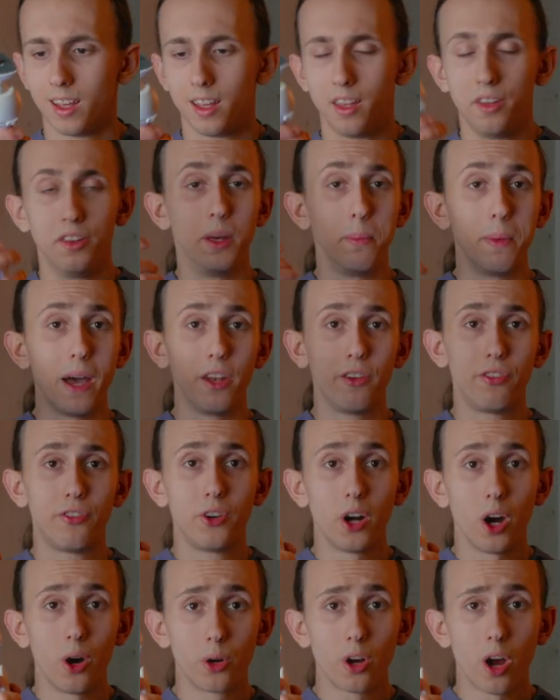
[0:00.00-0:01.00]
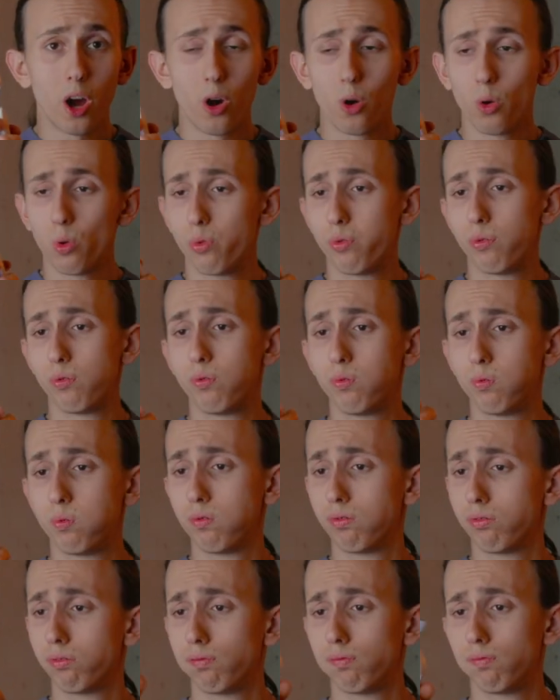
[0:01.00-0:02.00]
the Manfrotto,
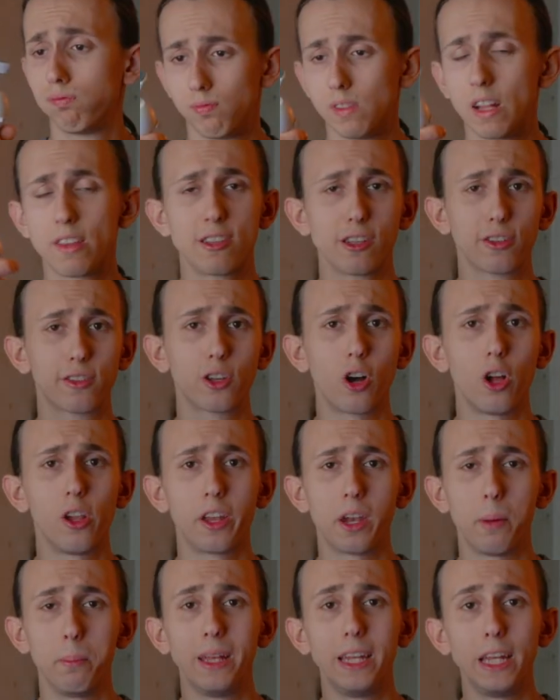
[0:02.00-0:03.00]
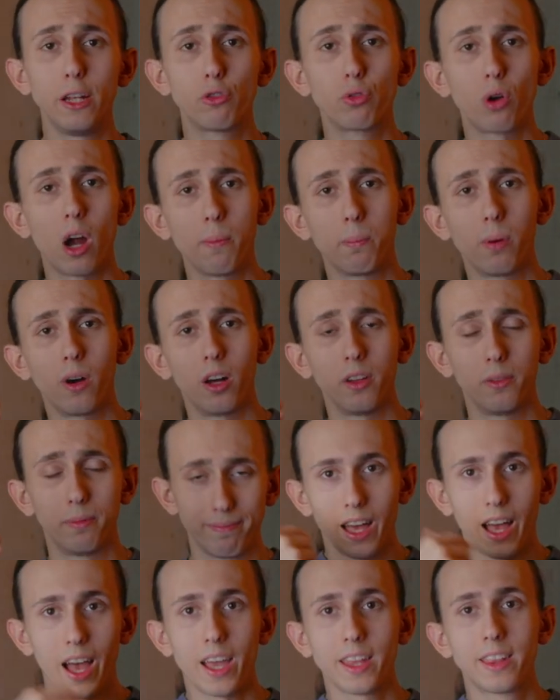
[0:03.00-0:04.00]
let's just call it a mini tripod.
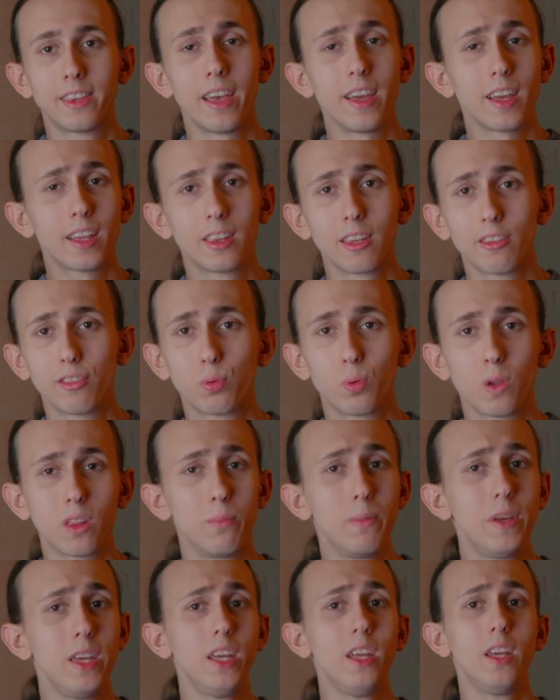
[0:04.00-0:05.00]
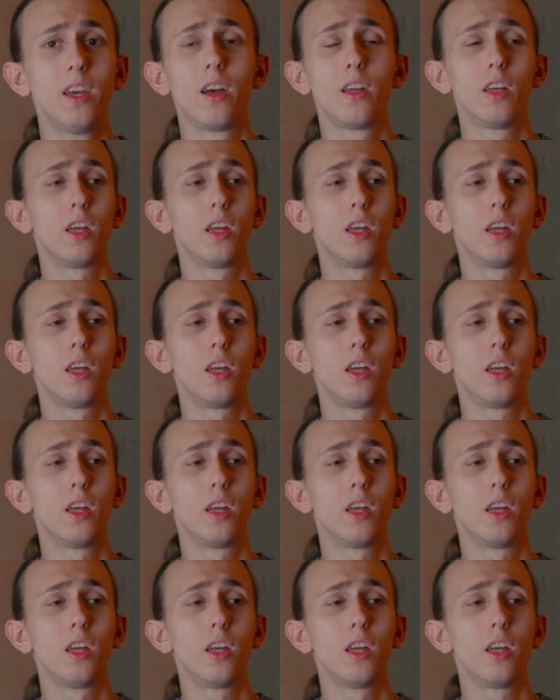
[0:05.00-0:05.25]
I take this with me